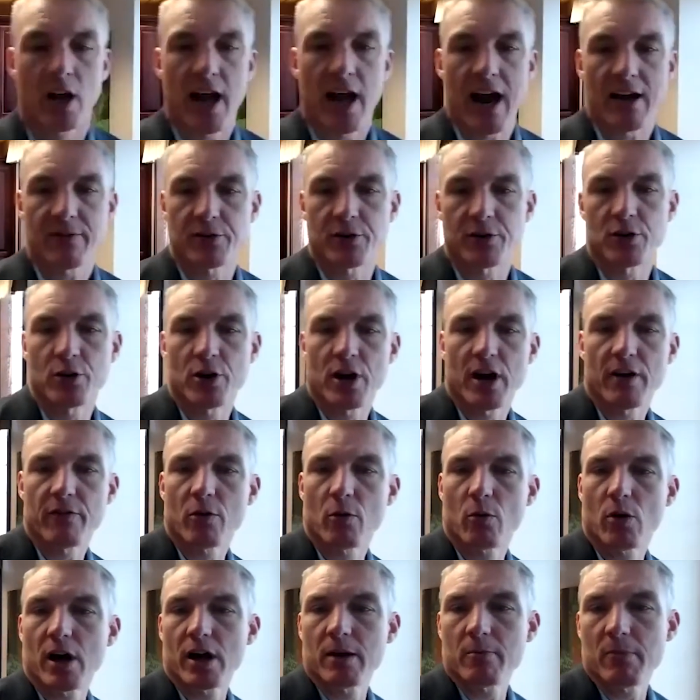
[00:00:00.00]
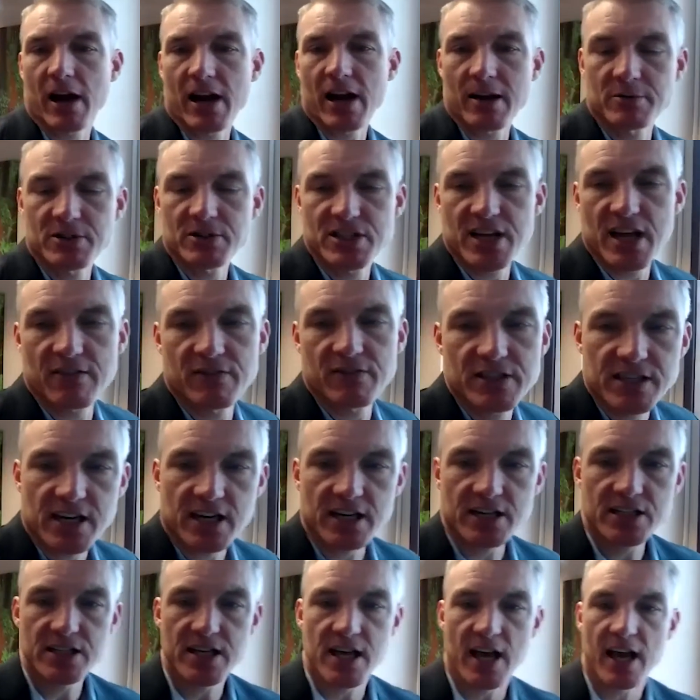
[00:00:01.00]
afternoon, everyone. My name is David
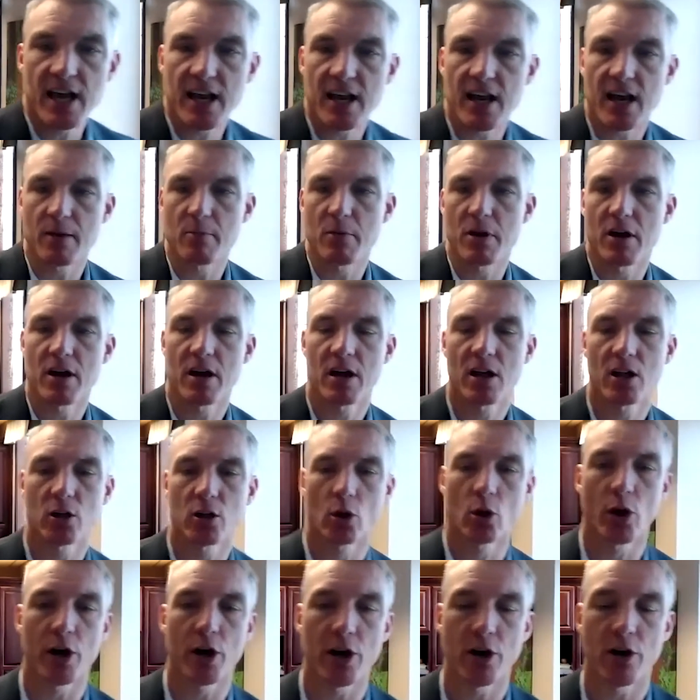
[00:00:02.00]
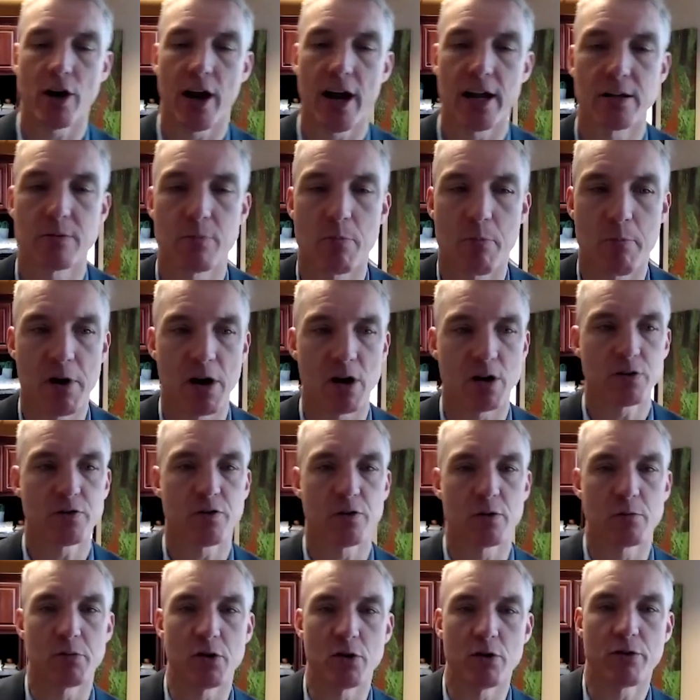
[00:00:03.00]
Tingstad. I'm a lawyer at
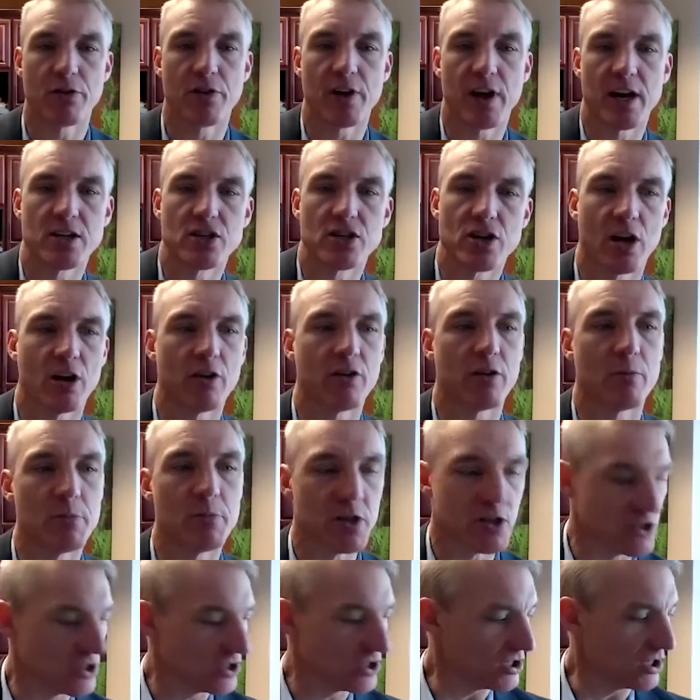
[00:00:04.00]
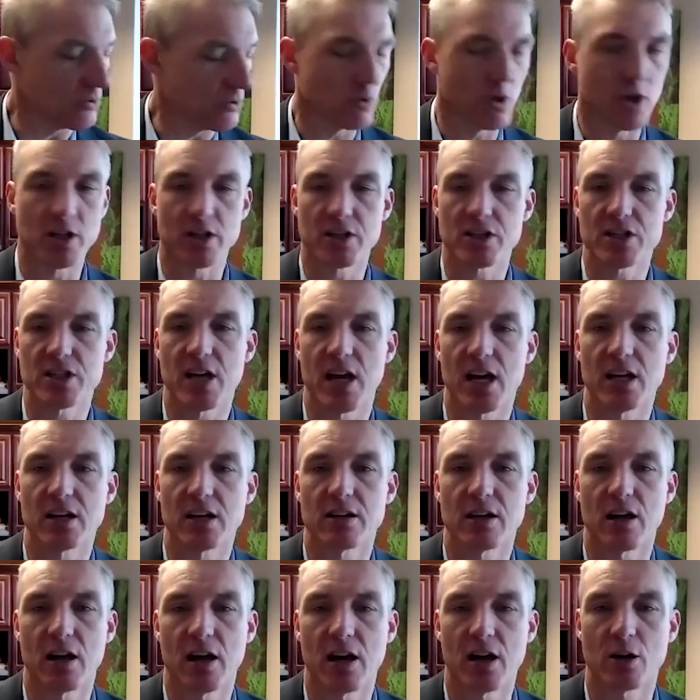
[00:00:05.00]
Beresford Booth. I chair the business and real estate
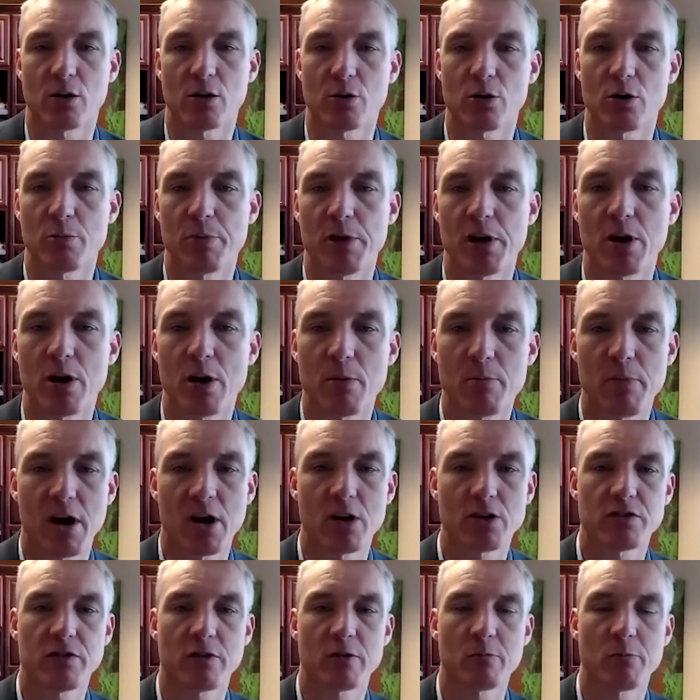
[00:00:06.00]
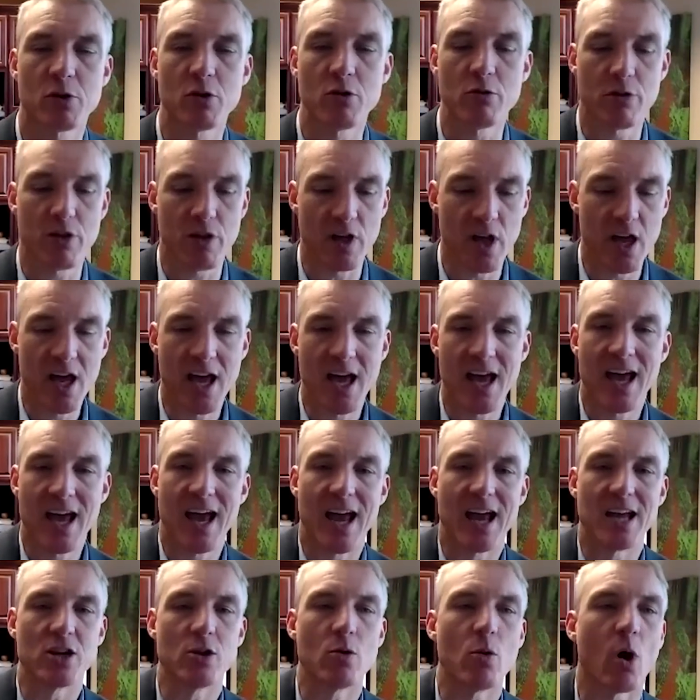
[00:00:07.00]
group here at Beresford Booth.
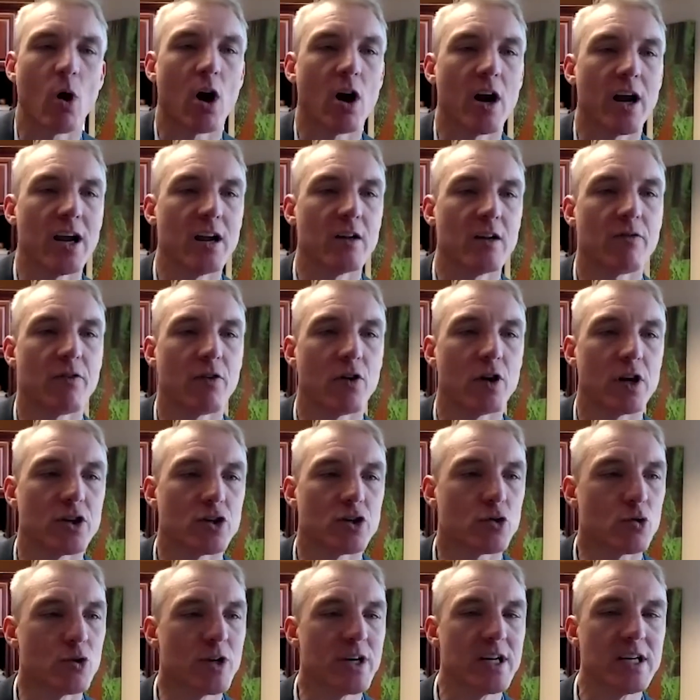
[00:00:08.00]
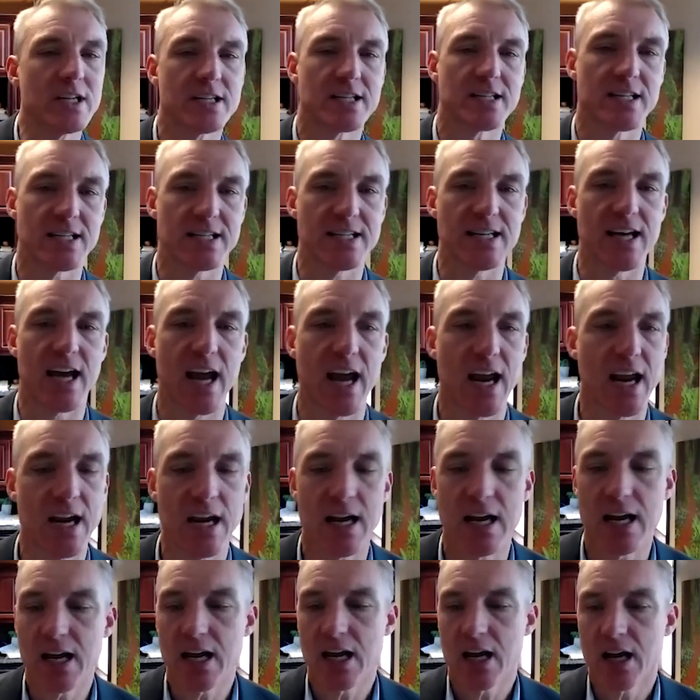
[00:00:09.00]
And you are in for a treat today
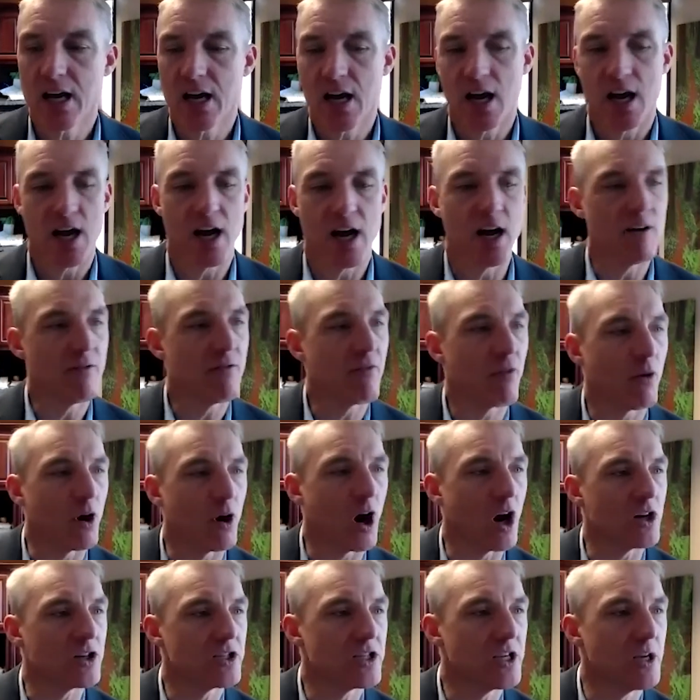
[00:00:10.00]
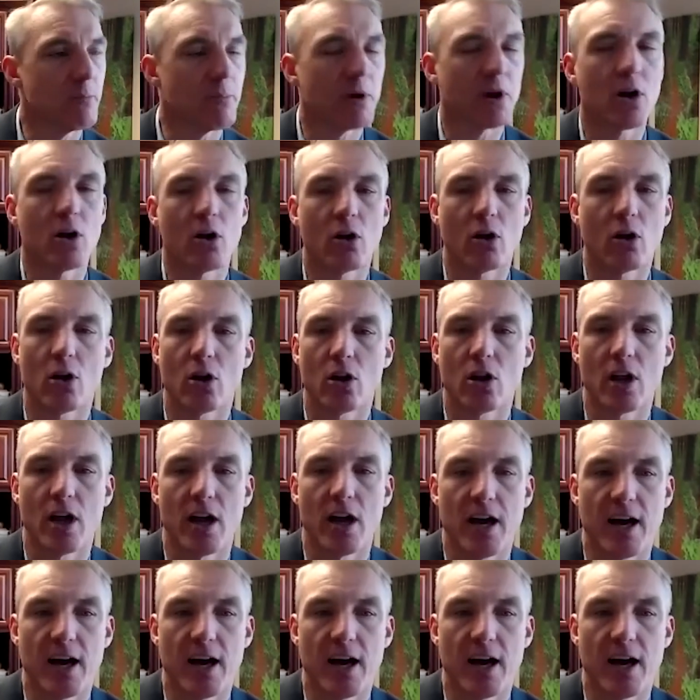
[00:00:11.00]
for our typical